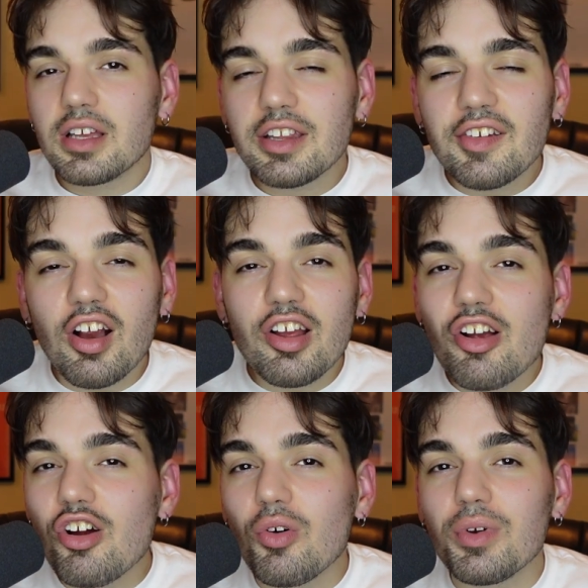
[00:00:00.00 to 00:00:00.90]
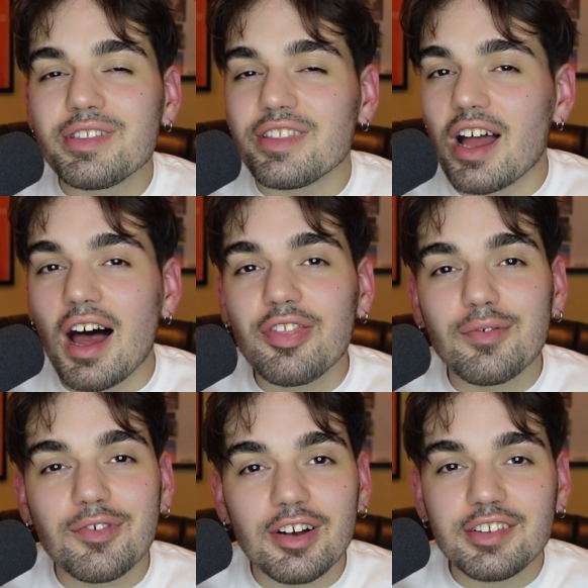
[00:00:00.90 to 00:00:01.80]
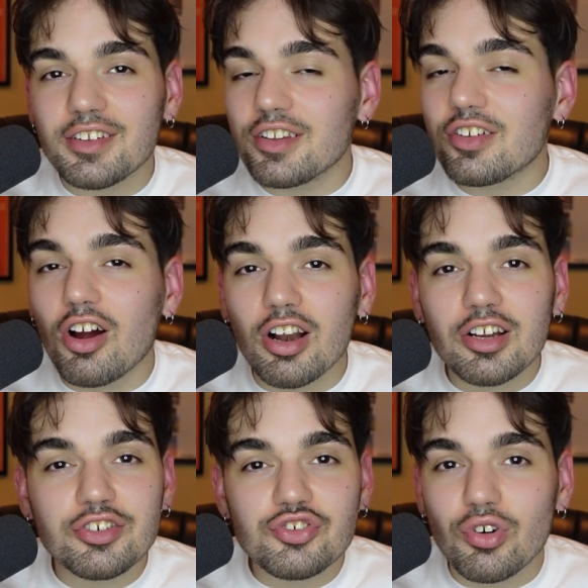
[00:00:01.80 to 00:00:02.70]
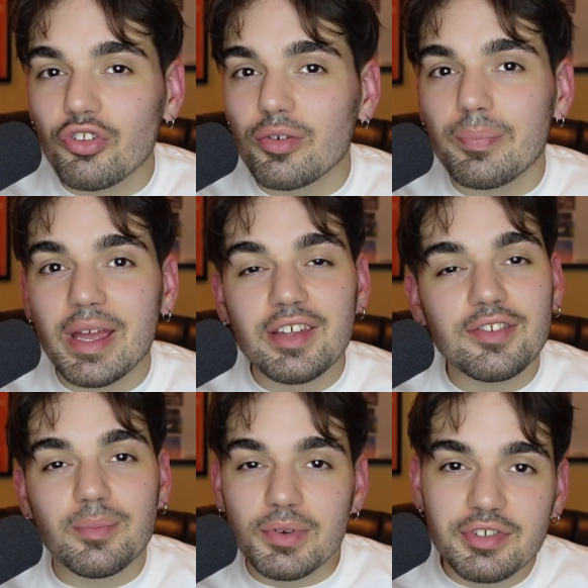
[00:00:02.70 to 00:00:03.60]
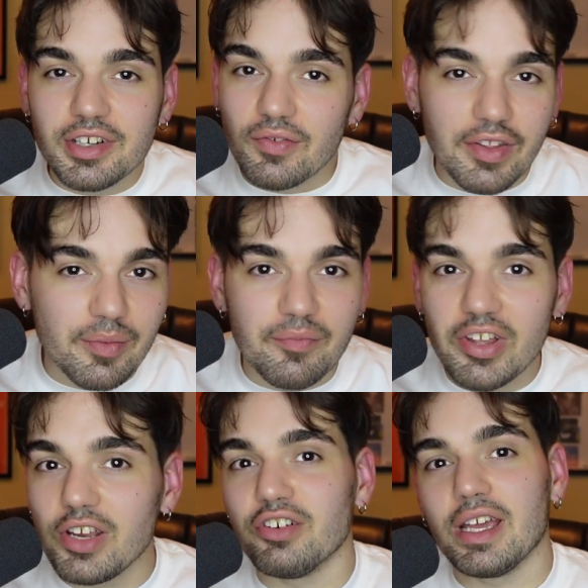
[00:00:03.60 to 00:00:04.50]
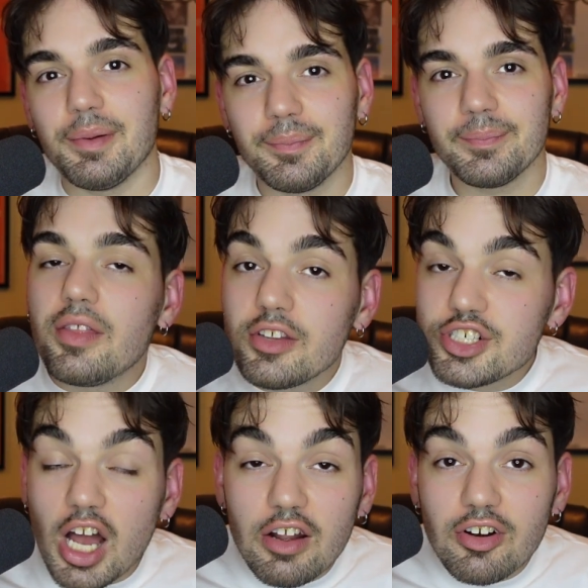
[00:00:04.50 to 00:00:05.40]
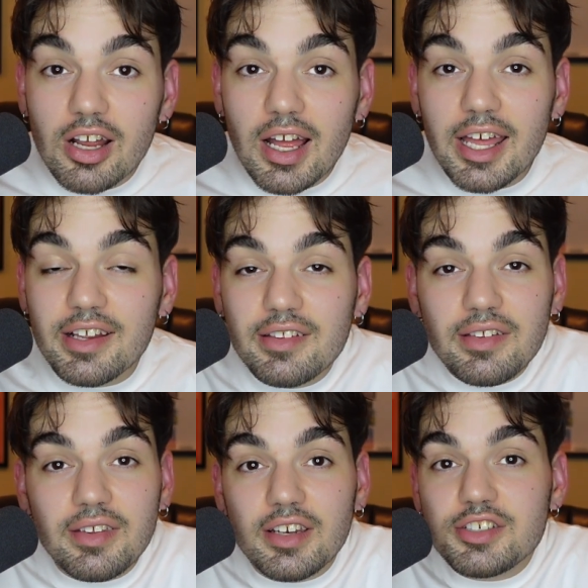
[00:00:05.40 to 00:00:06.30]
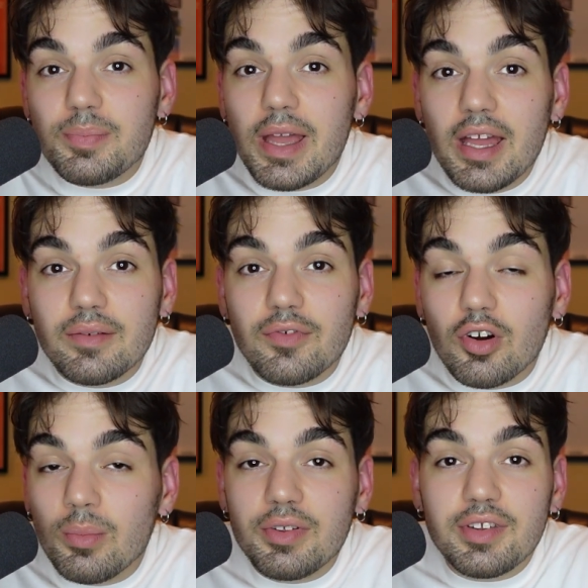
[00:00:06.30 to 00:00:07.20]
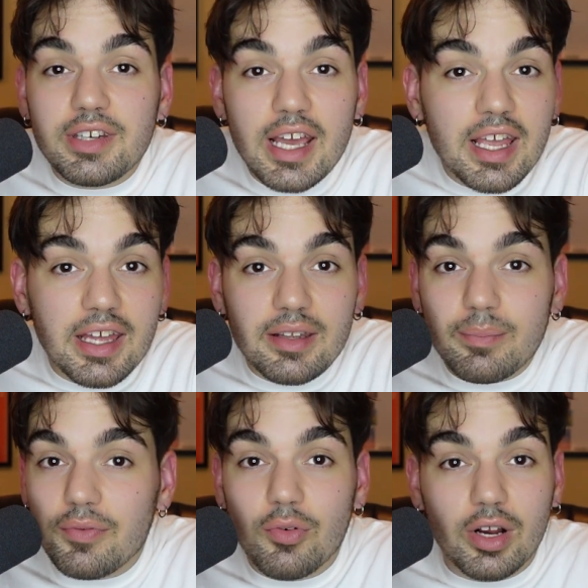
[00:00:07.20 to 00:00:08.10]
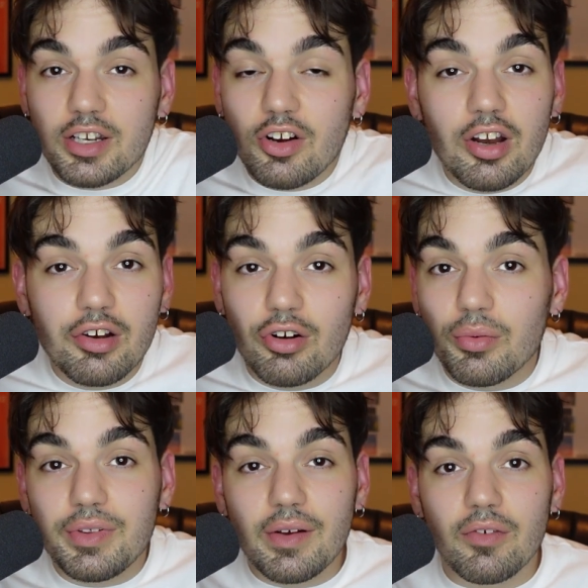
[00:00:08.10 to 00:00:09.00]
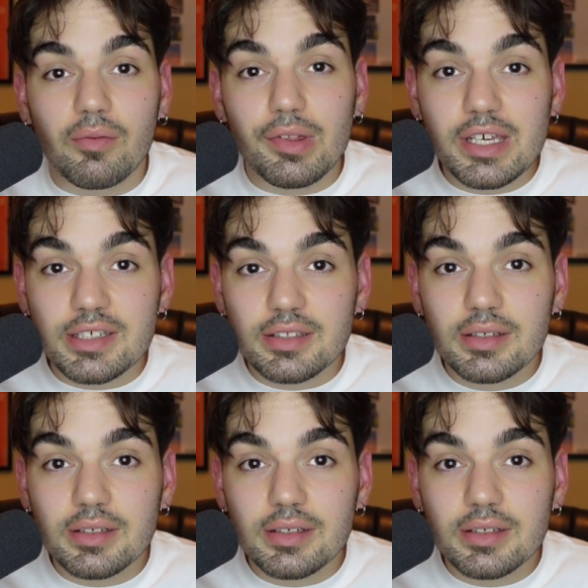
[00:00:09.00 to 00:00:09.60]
Guitar Hero was not the first guitar controller-based music rhythm video game. The genre had existed in Japan for almost a decade before Guitar Hero was ever released.